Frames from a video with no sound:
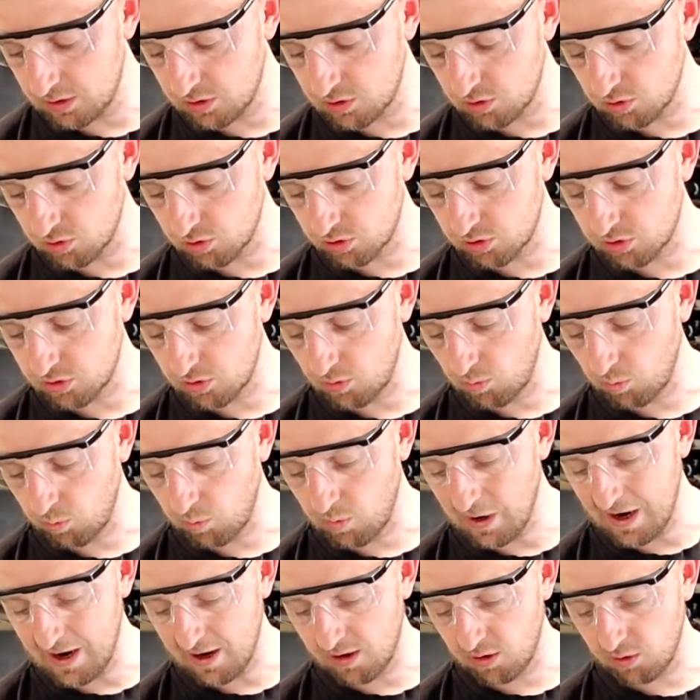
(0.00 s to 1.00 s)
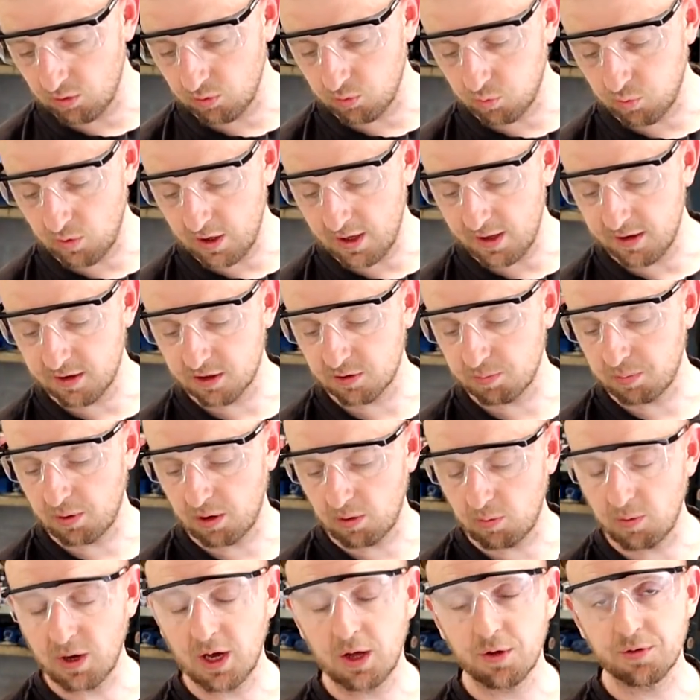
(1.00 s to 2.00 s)
just weld where the
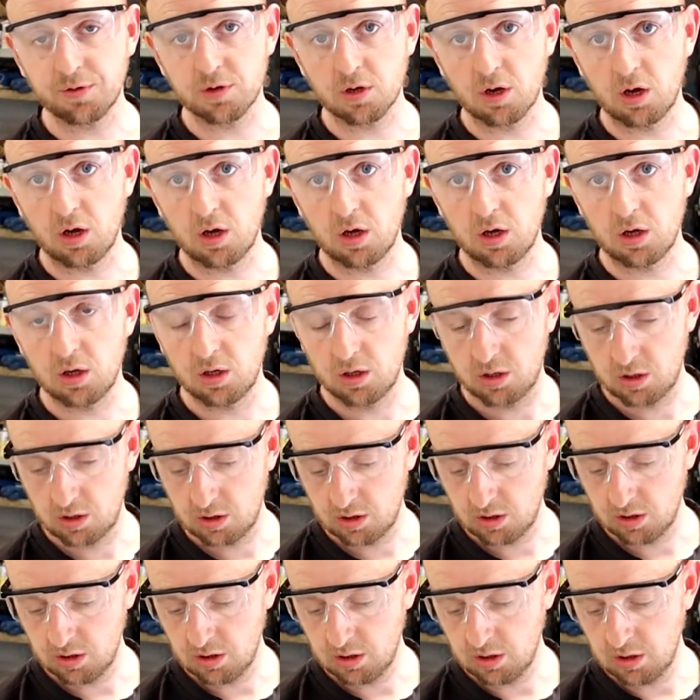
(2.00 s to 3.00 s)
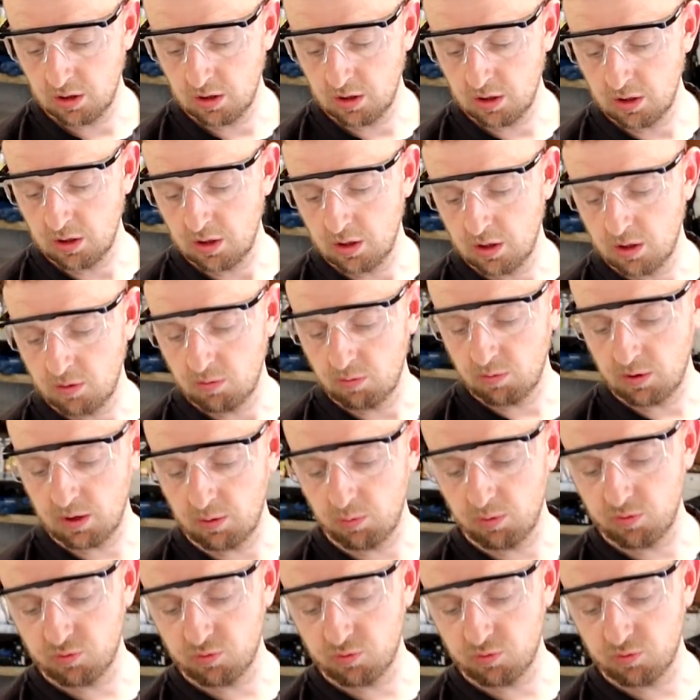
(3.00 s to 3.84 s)
spot welds are, where